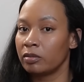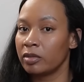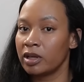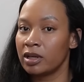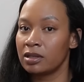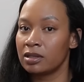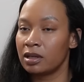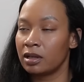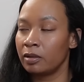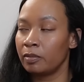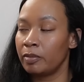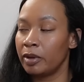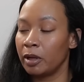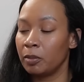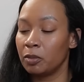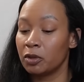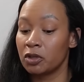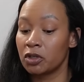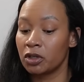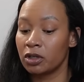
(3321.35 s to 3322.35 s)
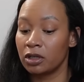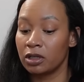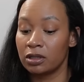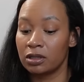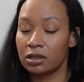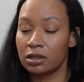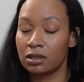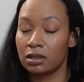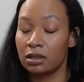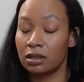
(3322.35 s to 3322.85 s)
Because the paper
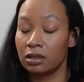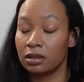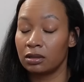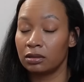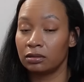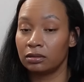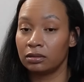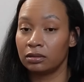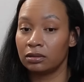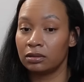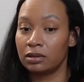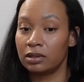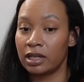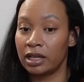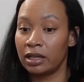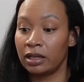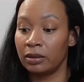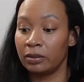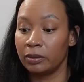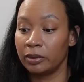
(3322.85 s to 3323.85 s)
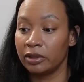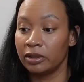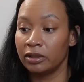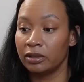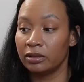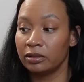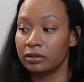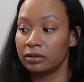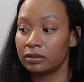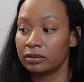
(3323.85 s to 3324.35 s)
charts, they
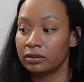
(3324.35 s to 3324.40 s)
will,